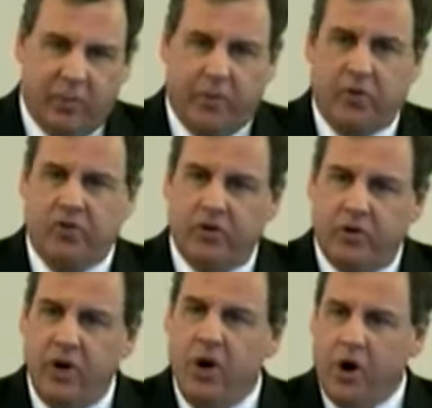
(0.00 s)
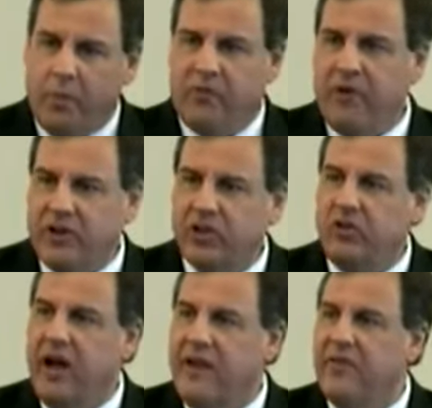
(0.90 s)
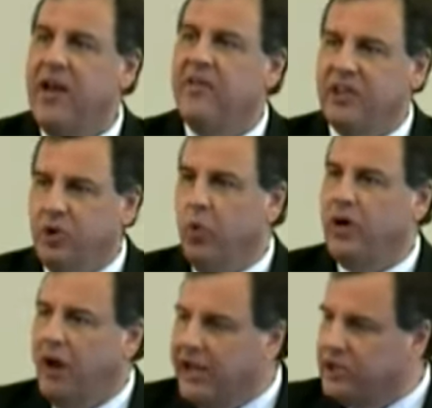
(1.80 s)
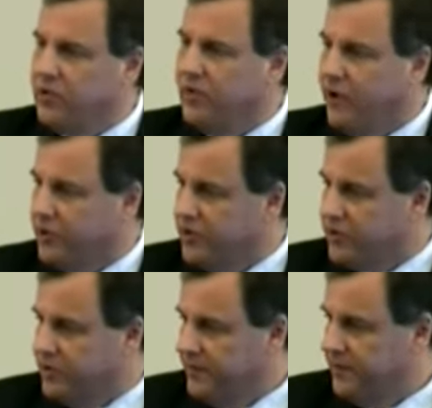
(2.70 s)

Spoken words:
your personal or professional life that you wouldn't like to reverse.